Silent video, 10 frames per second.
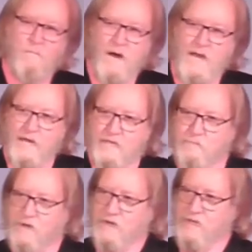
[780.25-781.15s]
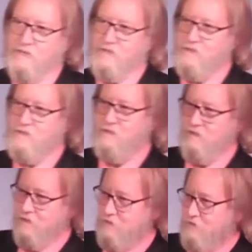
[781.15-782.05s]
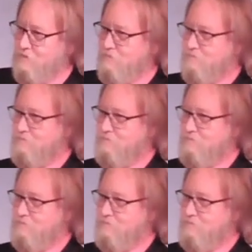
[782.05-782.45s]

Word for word: My experience is this